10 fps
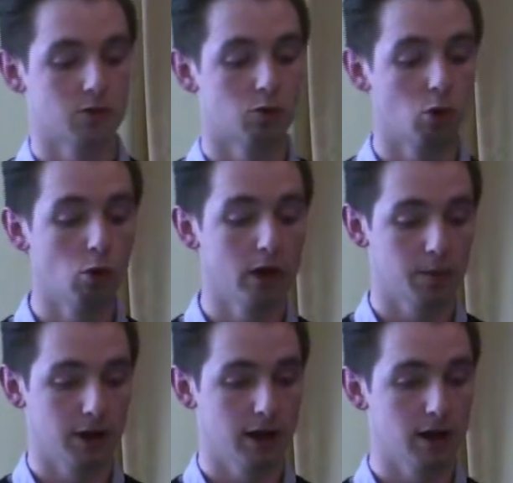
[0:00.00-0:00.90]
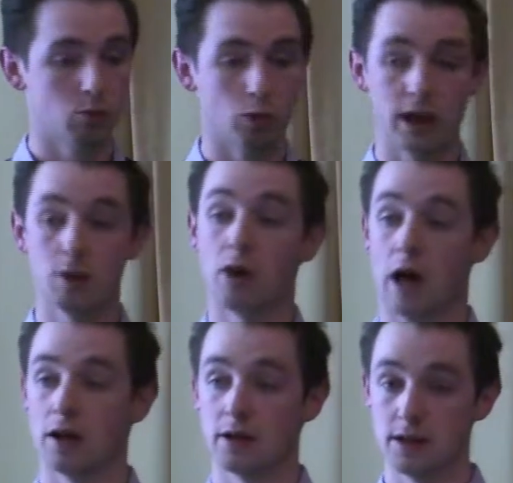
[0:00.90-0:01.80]
the role they played within
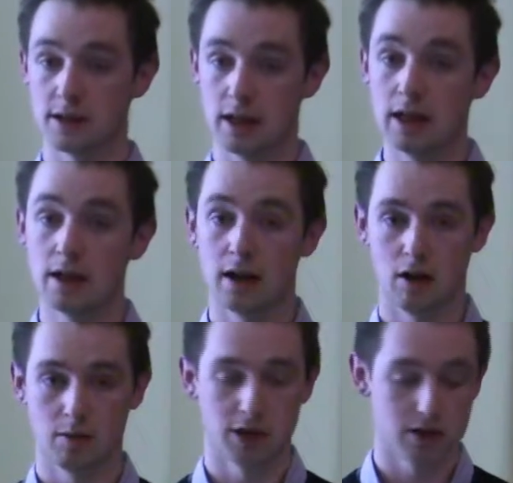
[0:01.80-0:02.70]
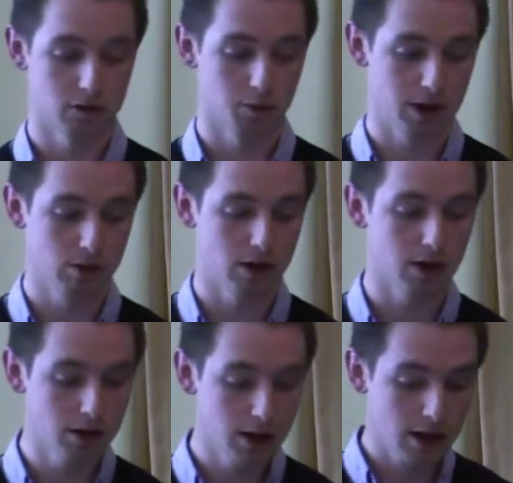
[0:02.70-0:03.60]
polities in the early medieval period.